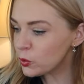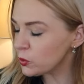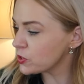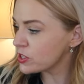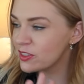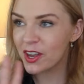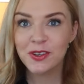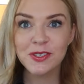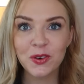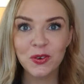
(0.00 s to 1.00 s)
Cool, so
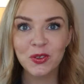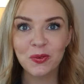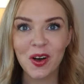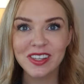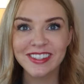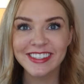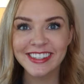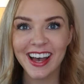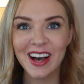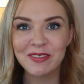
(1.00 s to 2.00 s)
those are all the ones
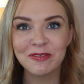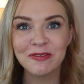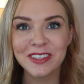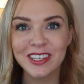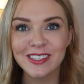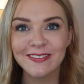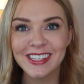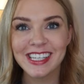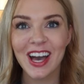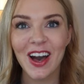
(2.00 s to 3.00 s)
for this
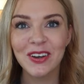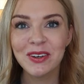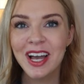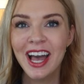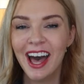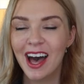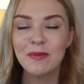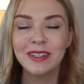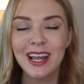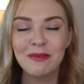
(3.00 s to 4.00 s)
video.
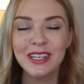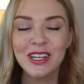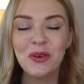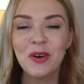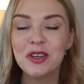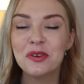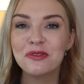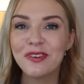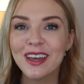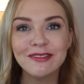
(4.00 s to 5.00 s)
Let me know what your
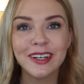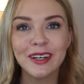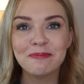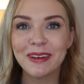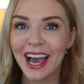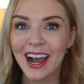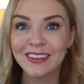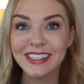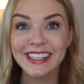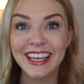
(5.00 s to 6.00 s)
favorite Miller
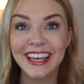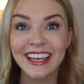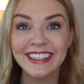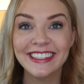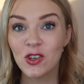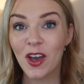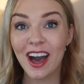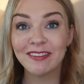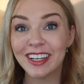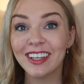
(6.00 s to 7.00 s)
Harris is. Do you
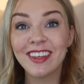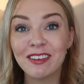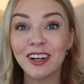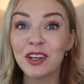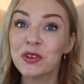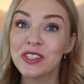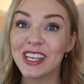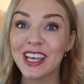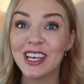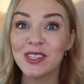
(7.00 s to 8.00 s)
have any of their
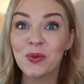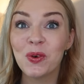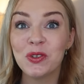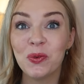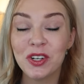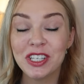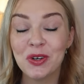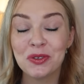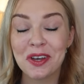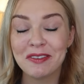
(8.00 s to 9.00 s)
fragrances? What are
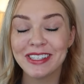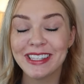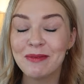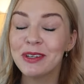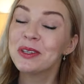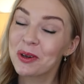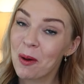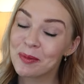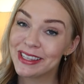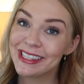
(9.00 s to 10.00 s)
your favorites? Let me know in the
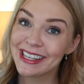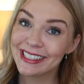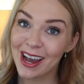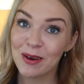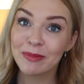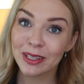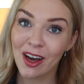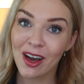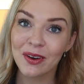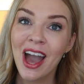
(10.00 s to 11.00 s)
comments down
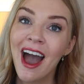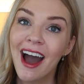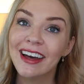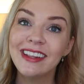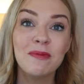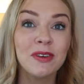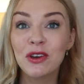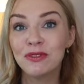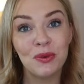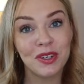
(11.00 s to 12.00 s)
below. And let me know
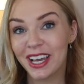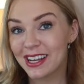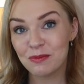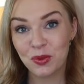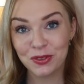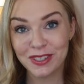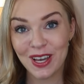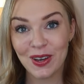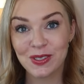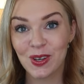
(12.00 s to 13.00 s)
if you want any more
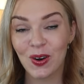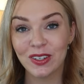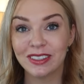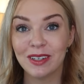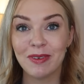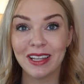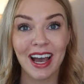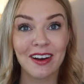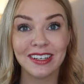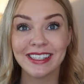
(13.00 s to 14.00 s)
videos on Miller
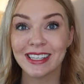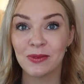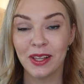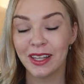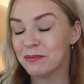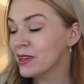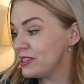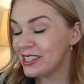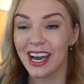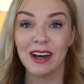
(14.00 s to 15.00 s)
Harris as well.
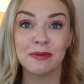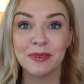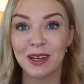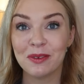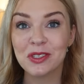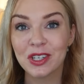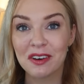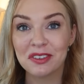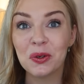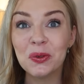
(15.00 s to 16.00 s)
Obviously, I haven't been able to
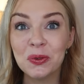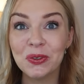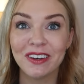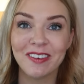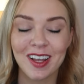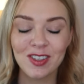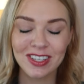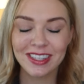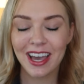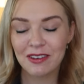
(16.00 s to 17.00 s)
cover all their range
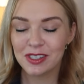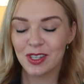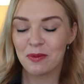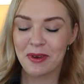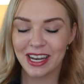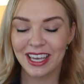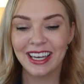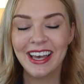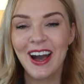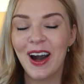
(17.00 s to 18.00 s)
because they have so many.
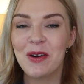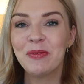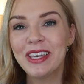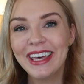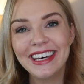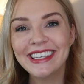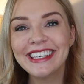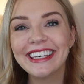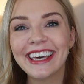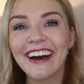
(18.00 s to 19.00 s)
But yeah, that's
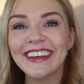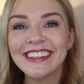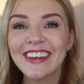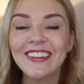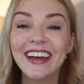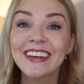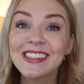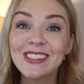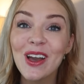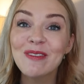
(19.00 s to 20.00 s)
it, guys. So
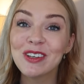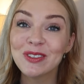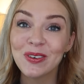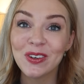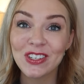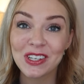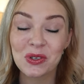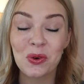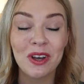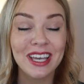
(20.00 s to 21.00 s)
thanks so much for watching, as
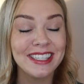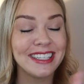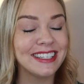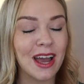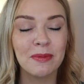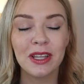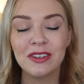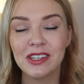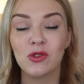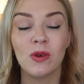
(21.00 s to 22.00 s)
always. Down below
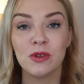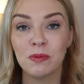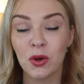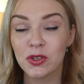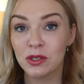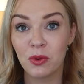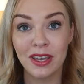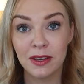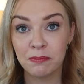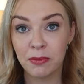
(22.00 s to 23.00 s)
in description boxes where
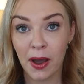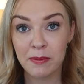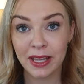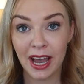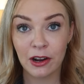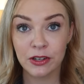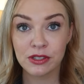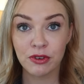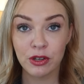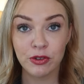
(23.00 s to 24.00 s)
you can buy Miller
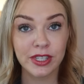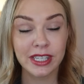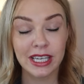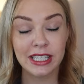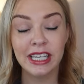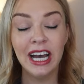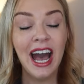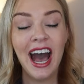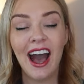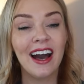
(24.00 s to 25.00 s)
Harris fragrances.
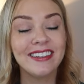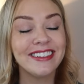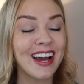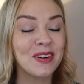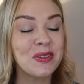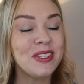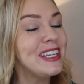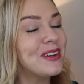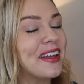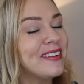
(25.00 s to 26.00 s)
And I will
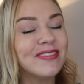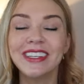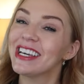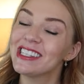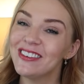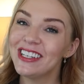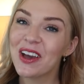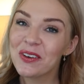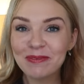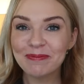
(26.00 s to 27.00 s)
see you in the next video.